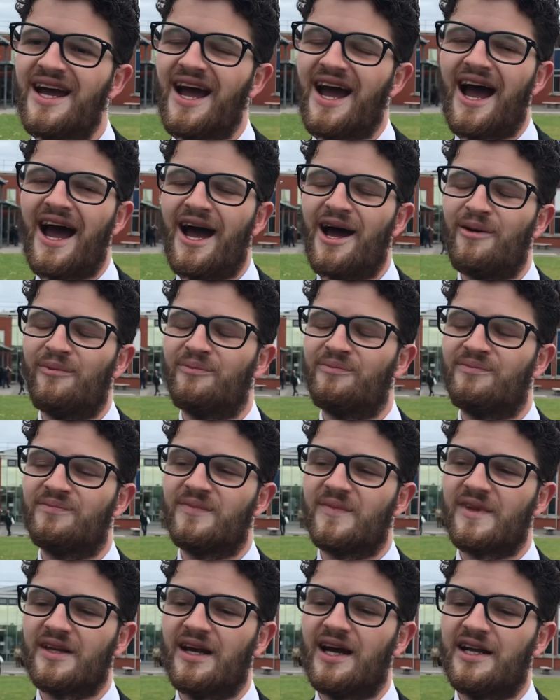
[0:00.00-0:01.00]
Um,
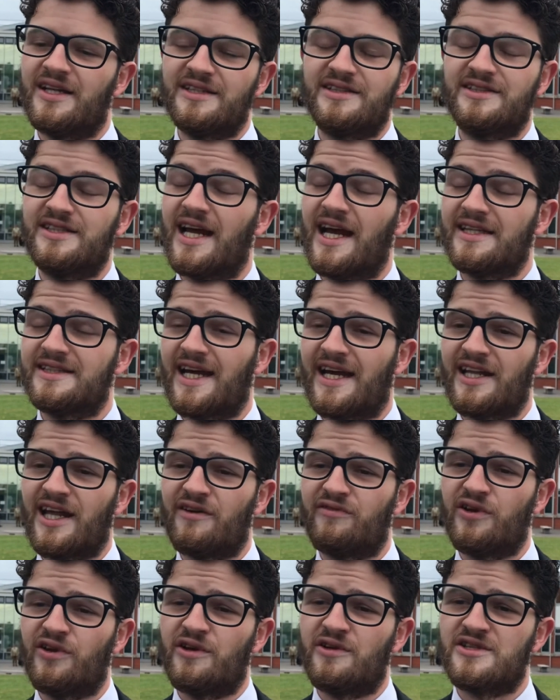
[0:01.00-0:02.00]
and yeah, to get their
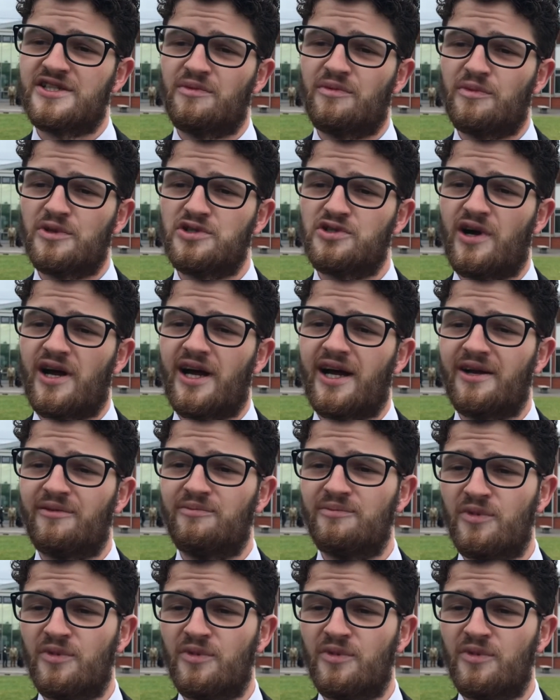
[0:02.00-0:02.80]
views and we'll try